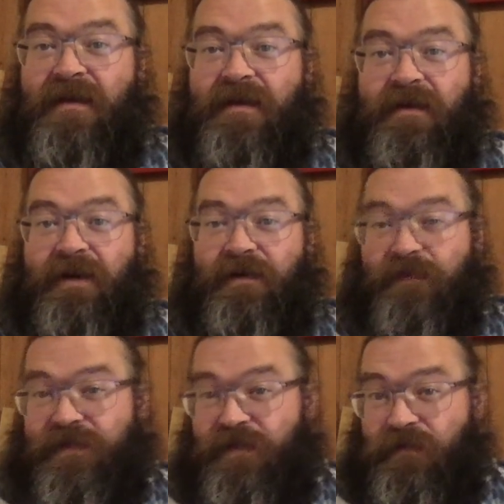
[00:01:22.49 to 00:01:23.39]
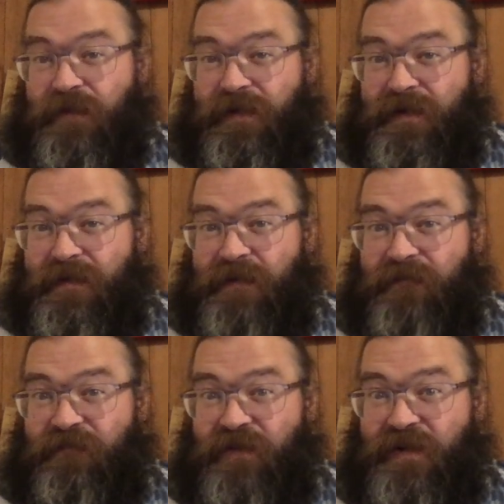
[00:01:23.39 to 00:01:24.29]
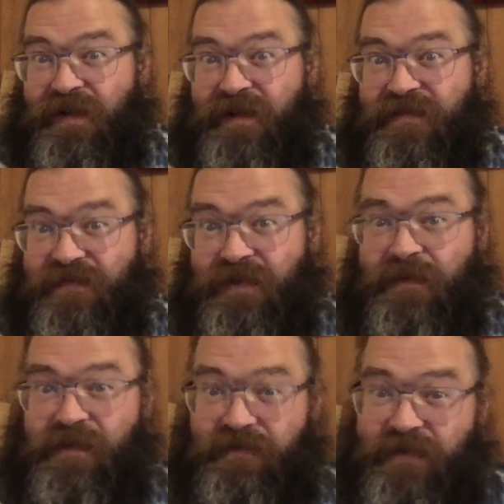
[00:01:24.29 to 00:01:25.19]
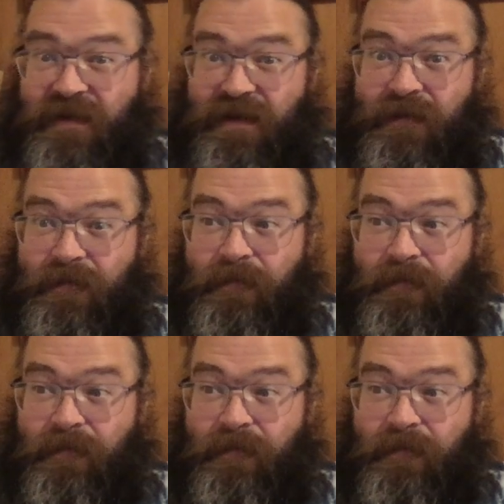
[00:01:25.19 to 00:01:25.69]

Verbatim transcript: Now, I don't want you to worry about falling and scraping your knee.